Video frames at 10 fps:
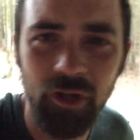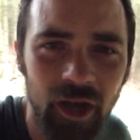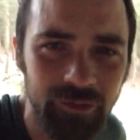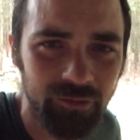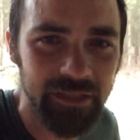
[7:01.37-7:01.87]

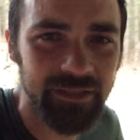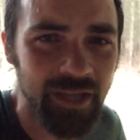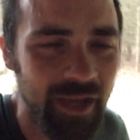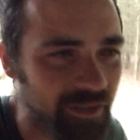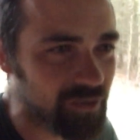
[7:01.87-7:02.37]
countries,
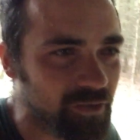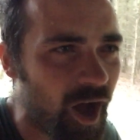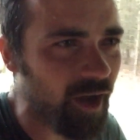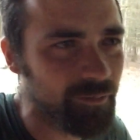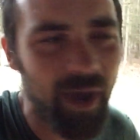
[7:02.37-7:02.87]

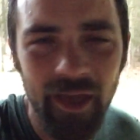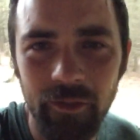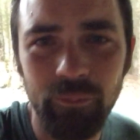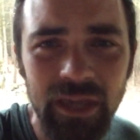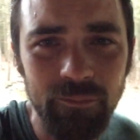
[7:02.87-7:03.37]
stalked by
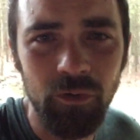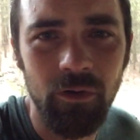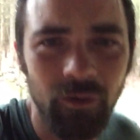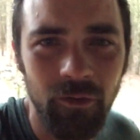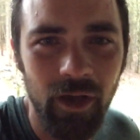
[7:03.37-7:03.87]
other people.